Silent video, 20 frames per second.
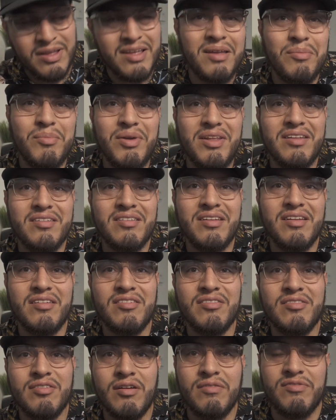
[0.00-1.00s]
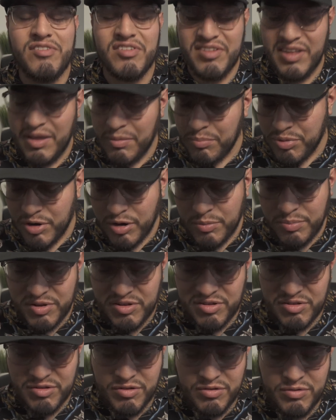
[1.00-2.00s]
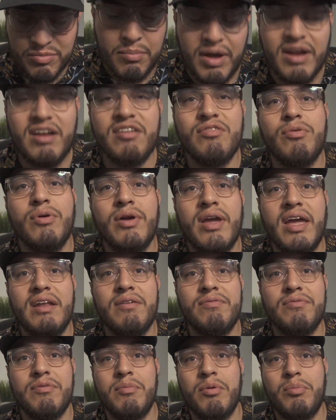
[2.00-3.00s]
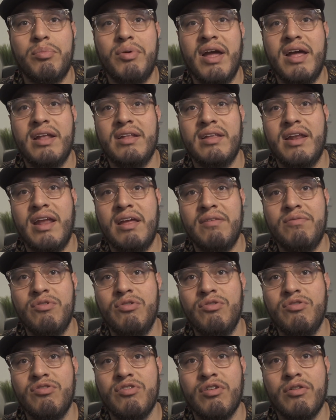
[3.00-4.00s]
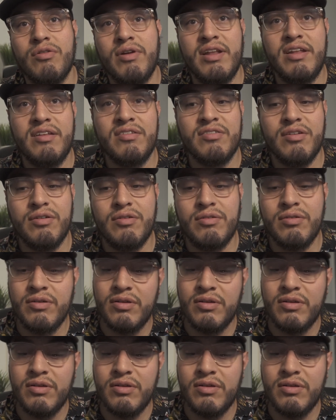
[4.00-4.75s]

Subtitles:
I mean, it's gonna serve the same purpose, so might as well get it from a brand that I've used already. So